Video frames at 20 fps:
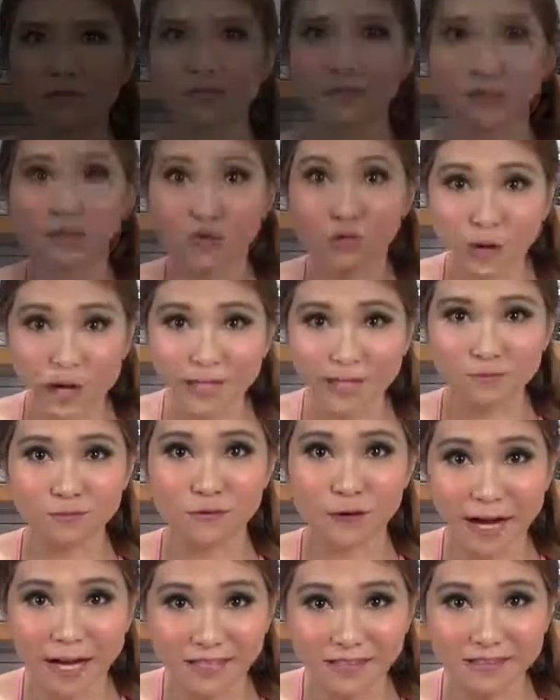That's great,
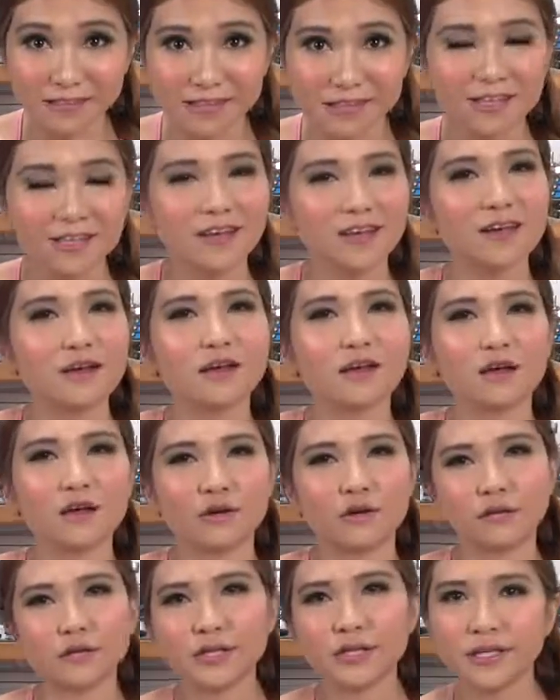right?
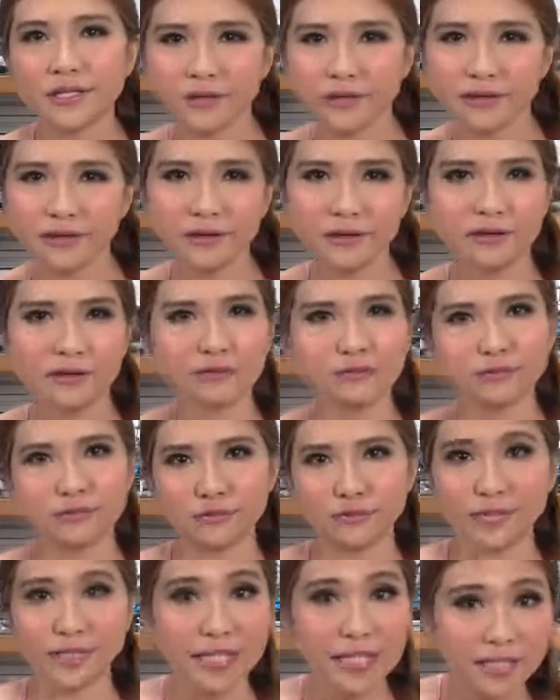Go here,
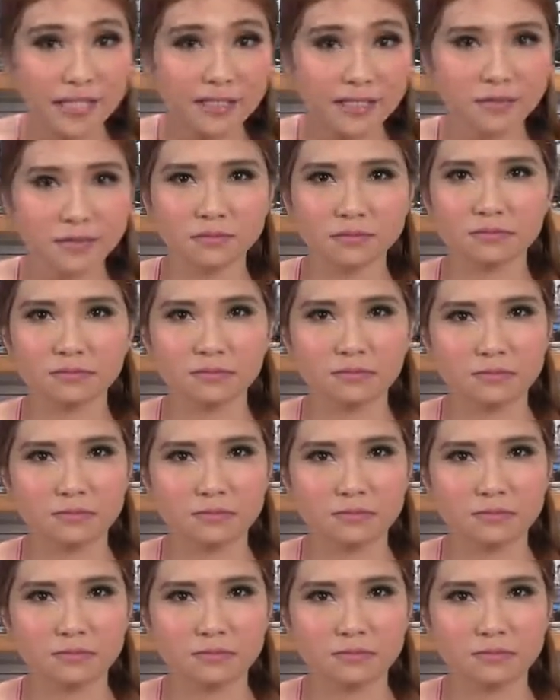do this,